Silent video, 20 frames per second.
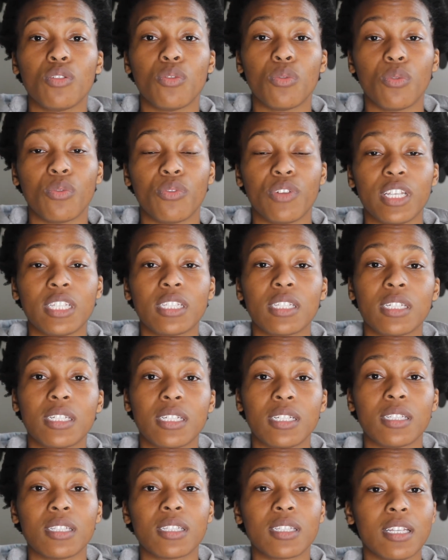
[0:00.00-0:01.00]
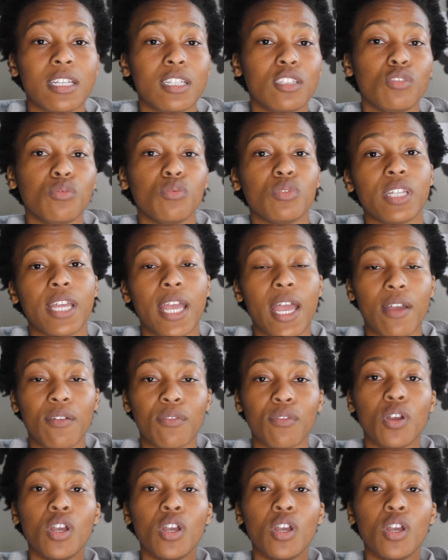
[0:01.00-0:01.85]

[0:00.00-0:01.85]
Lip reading: your residence, then you would have